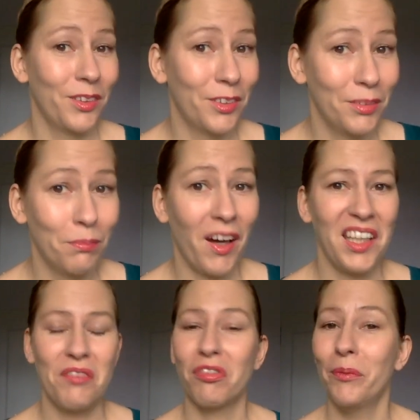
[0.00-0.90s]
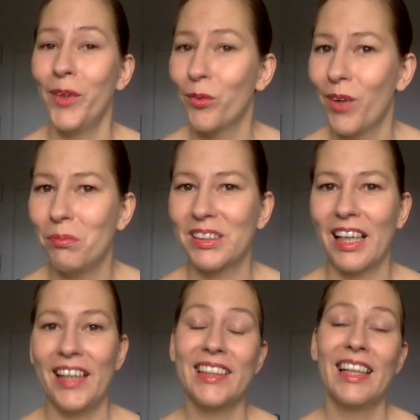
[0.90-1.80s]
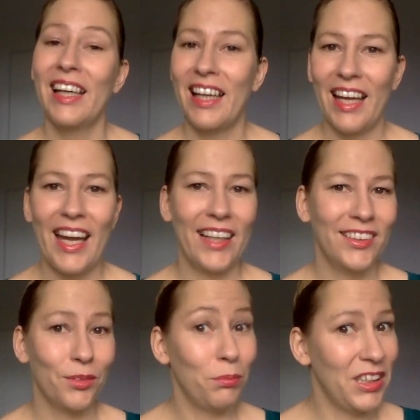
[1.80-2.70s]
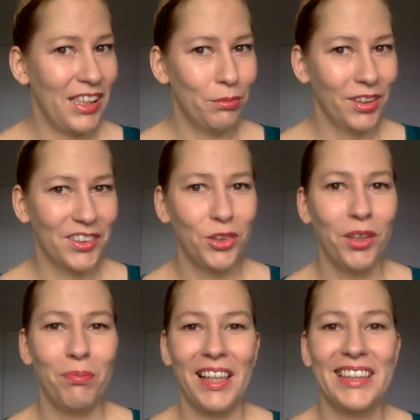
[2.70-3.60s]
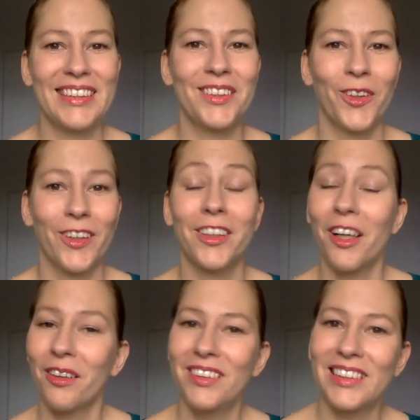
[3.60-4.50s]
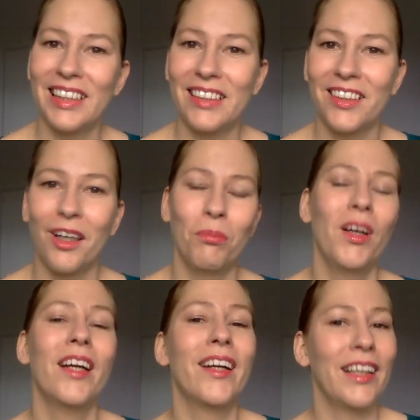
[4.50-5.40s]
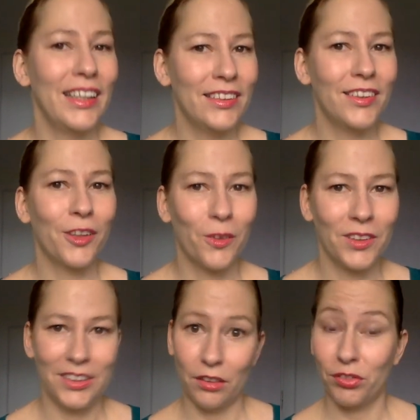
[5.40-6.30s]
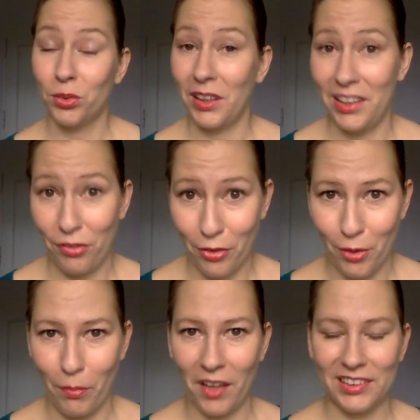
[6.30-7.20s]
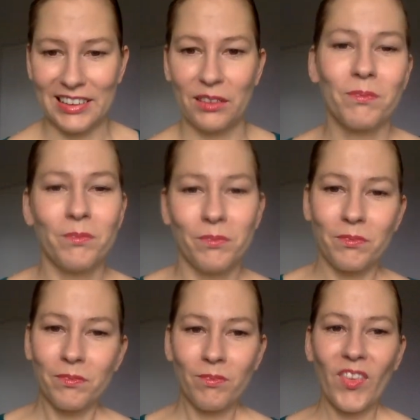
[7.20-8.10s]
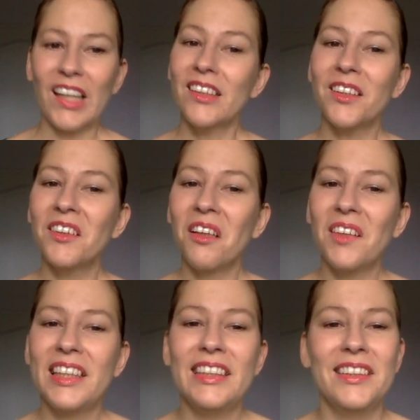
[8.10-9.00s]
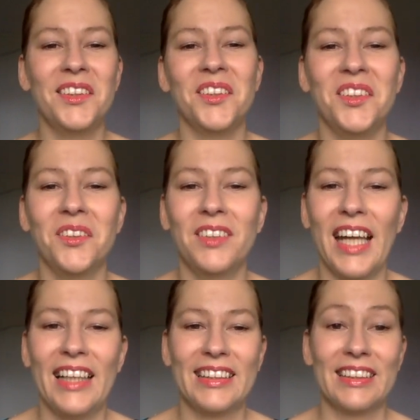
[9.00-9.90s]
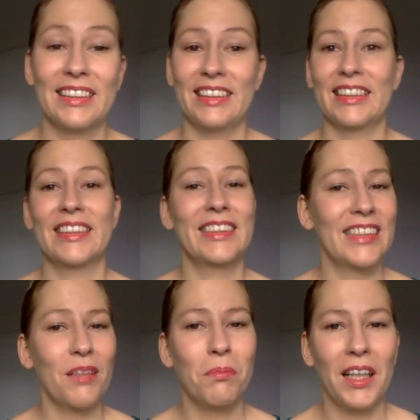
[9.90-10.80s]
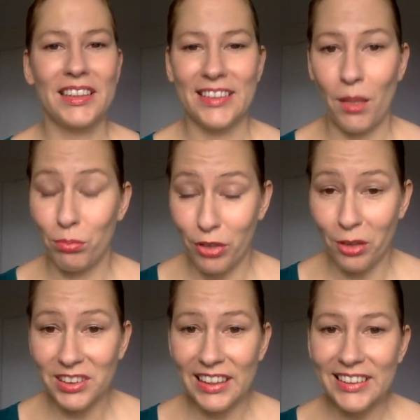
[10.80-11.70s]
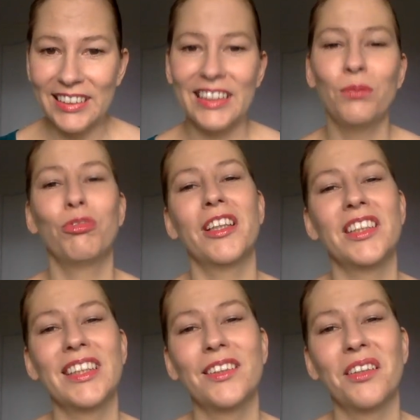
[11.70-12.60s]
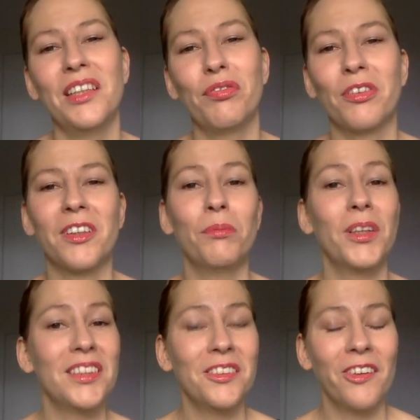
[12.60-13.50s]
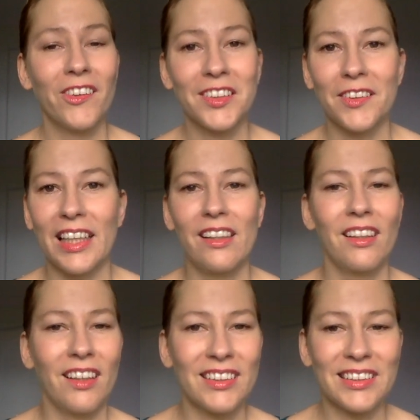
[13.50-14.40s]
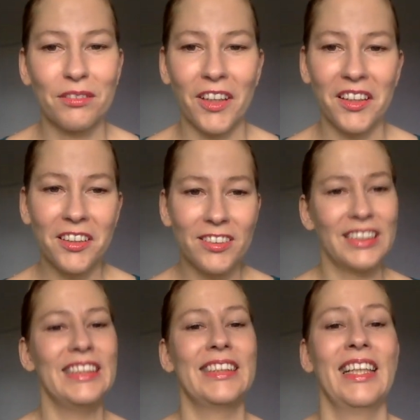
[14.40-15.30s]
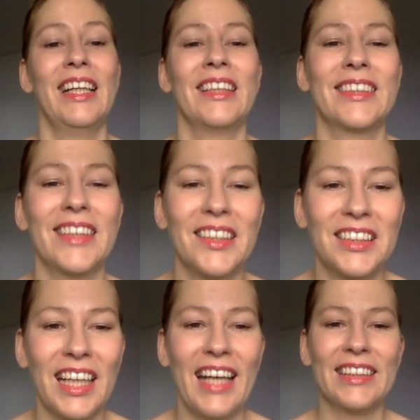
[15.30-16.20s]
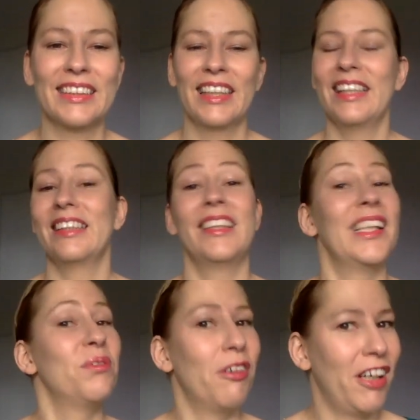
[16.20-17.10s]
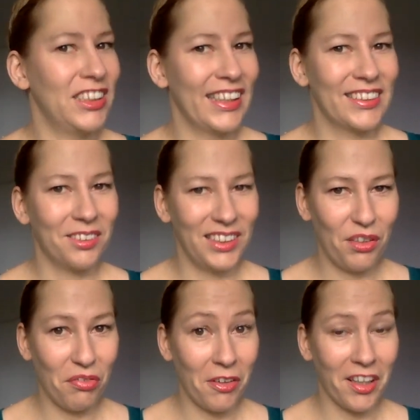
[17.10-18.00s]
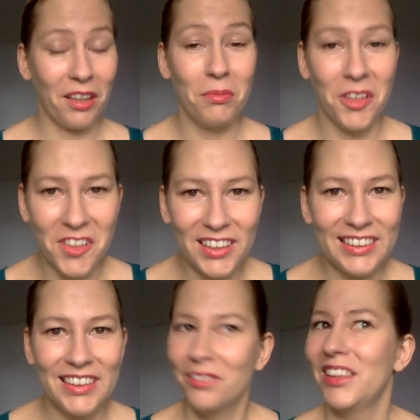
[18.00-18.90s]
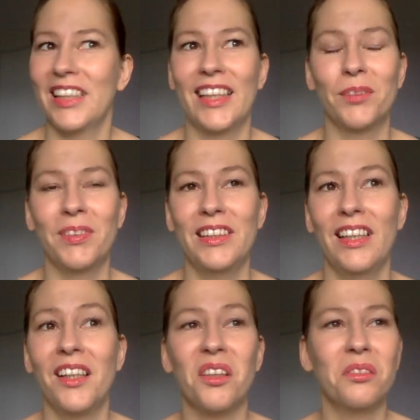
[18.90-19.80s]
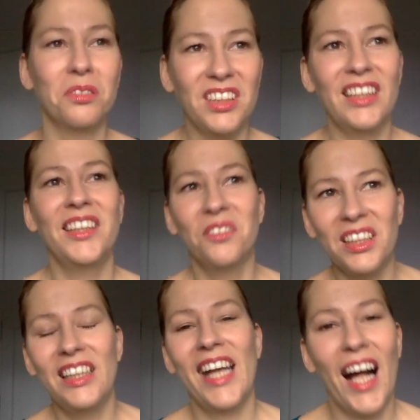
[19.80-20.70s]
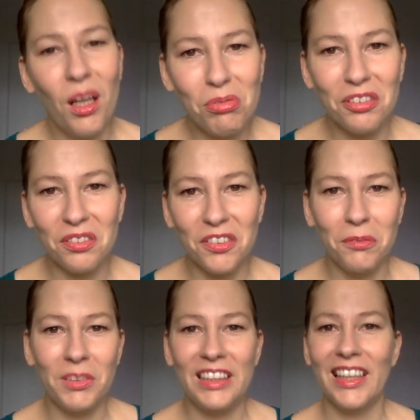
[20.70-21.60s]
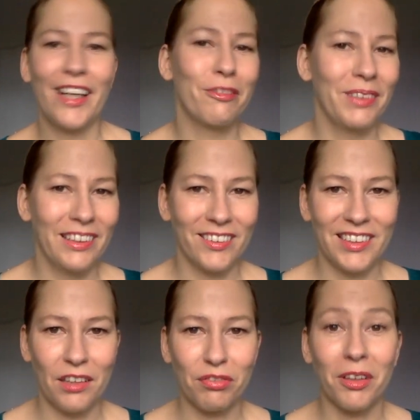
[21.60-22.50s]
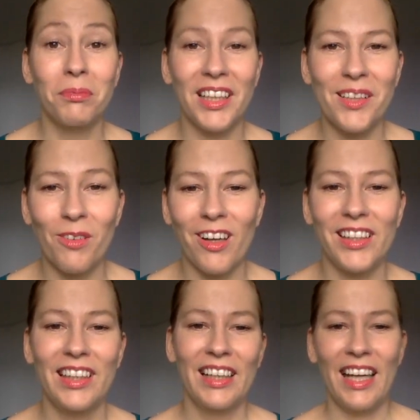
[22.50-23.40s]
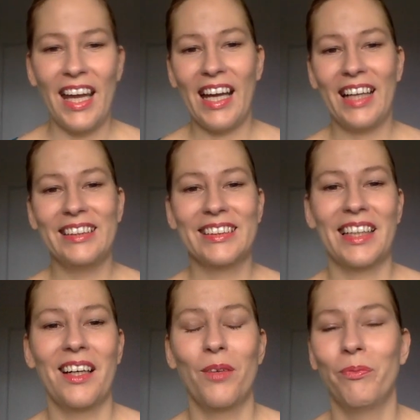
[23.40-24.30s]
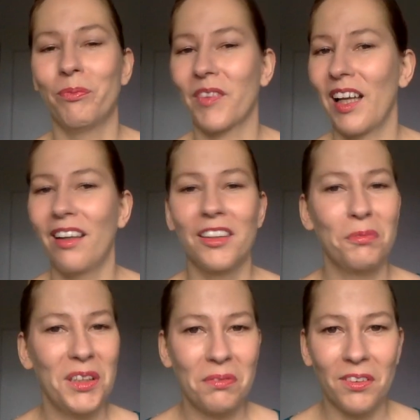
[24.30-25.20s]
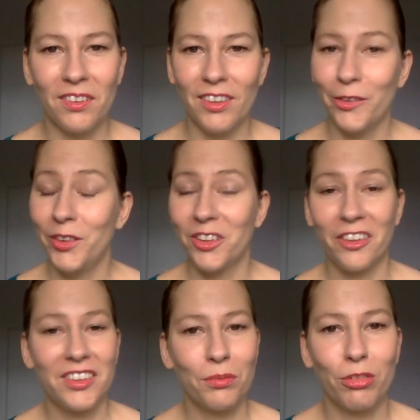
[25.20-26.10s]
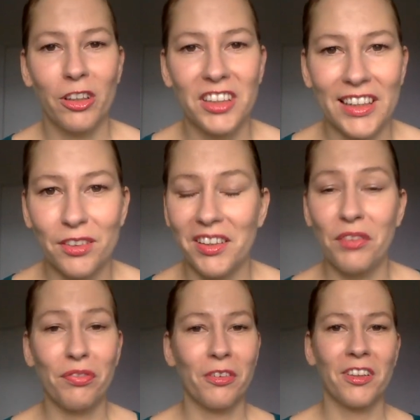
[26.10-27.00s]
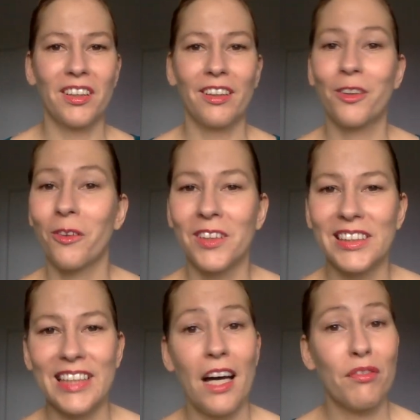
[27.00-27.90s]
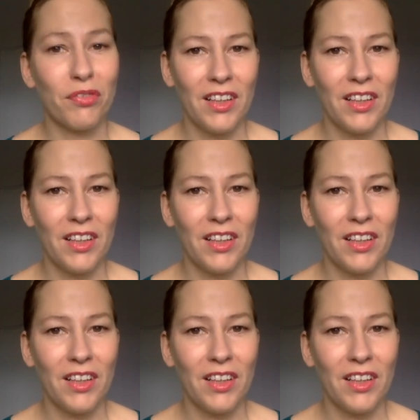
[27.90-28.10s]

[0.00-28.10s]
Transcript: good money from your website and be able to replace your current income in the course of 24 months. Not only do you get this step-by-step process in Project 24, but you also get lots of other goodies, such as their Project 24 community, which has been really, really helpful for me. I've been on there from day one, and all the people who join the Project 24 course have